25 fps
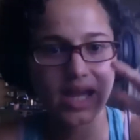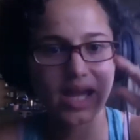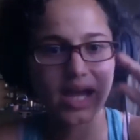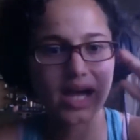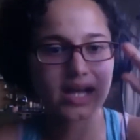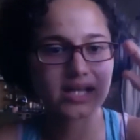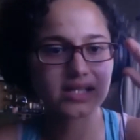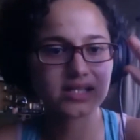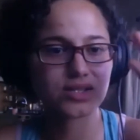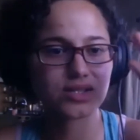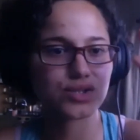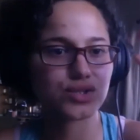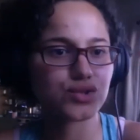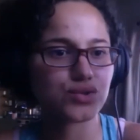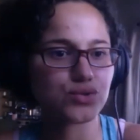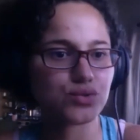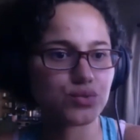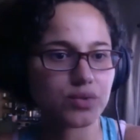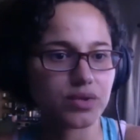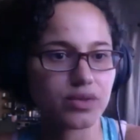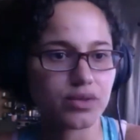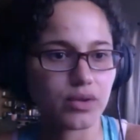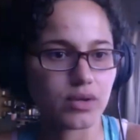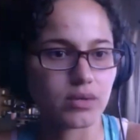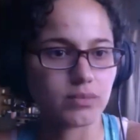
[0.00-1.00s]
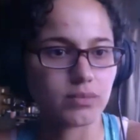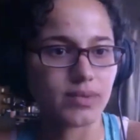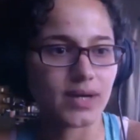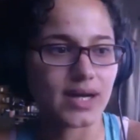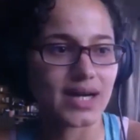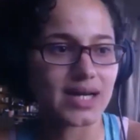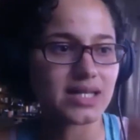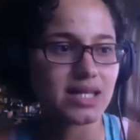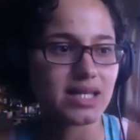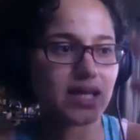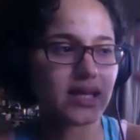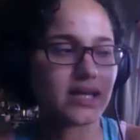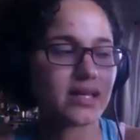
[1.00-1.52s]
It has to do with your
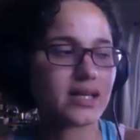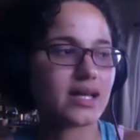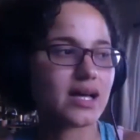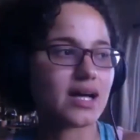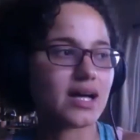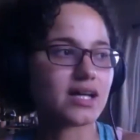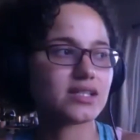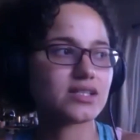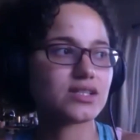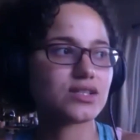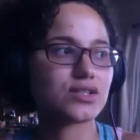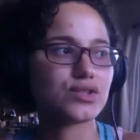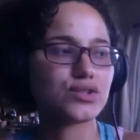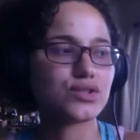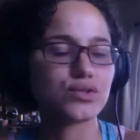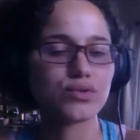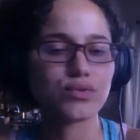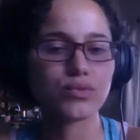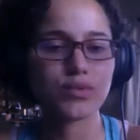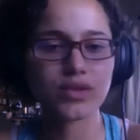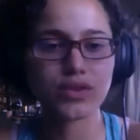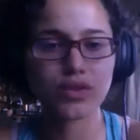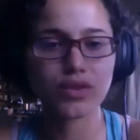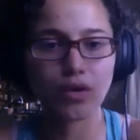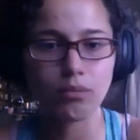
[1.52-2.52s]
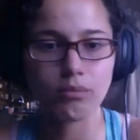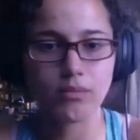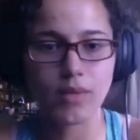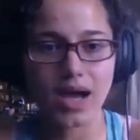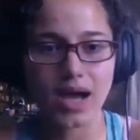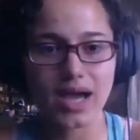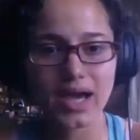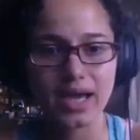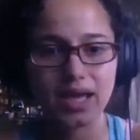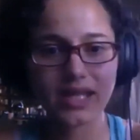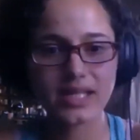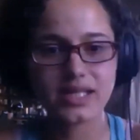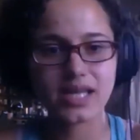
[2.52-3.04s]
body. It has to do with your
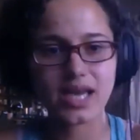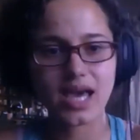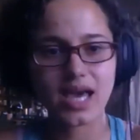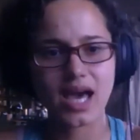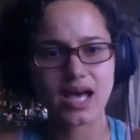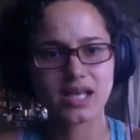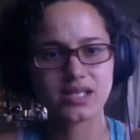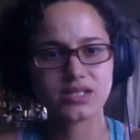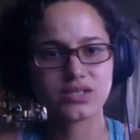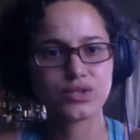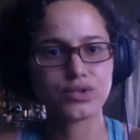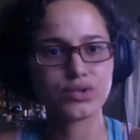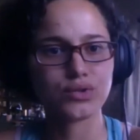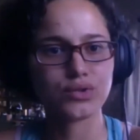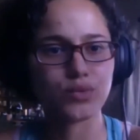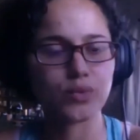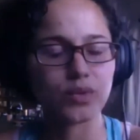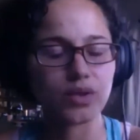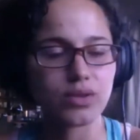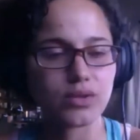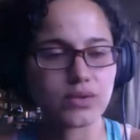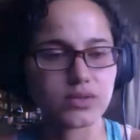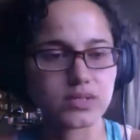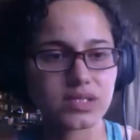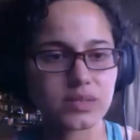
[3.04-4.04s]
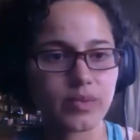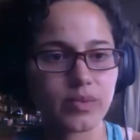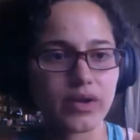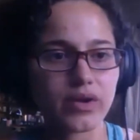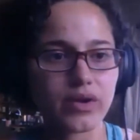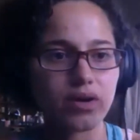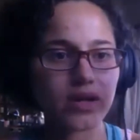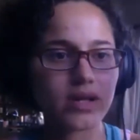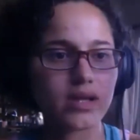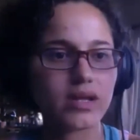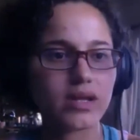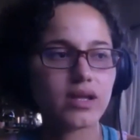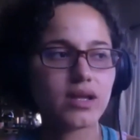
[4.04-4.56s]
mind. It has to do with your
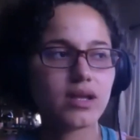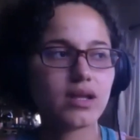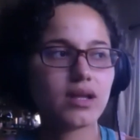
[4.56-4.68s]
spirit.